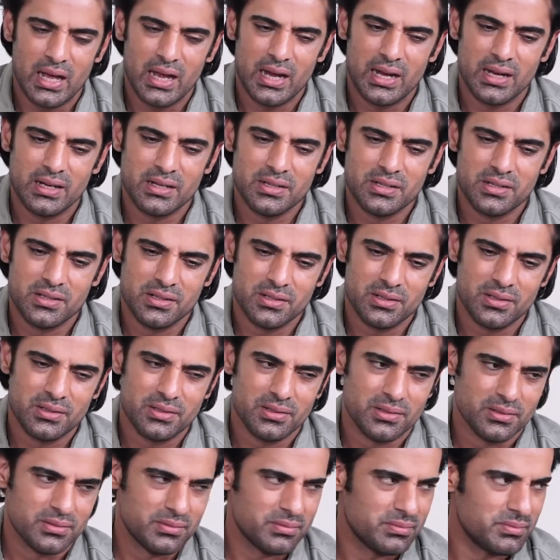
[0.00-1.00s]
and
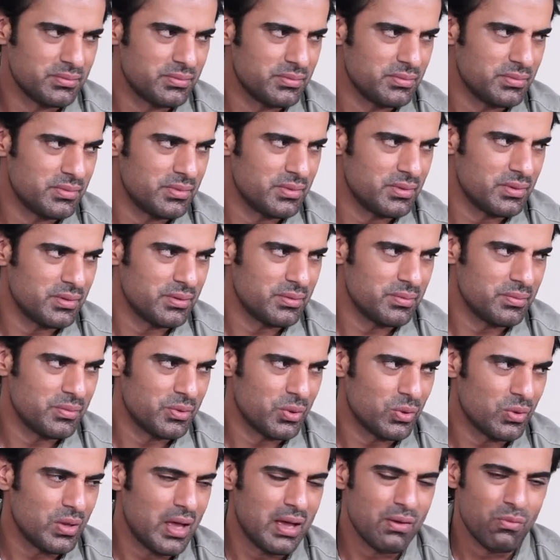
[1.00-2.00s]

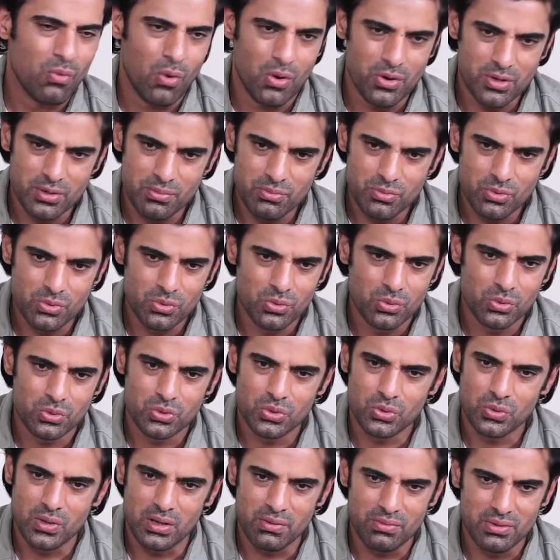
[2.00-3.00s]
because I want him to go
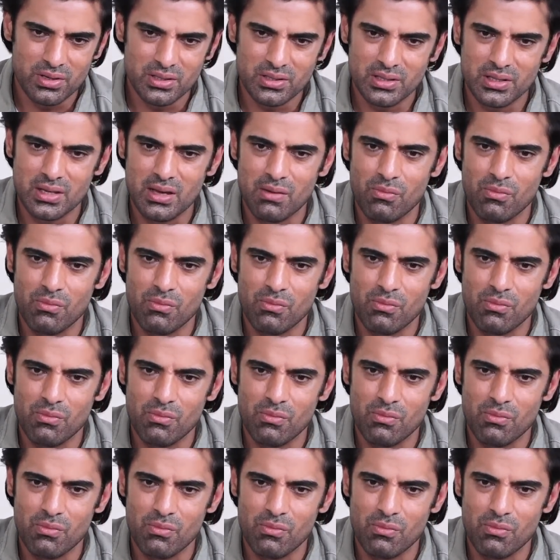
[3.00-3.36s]
through everything.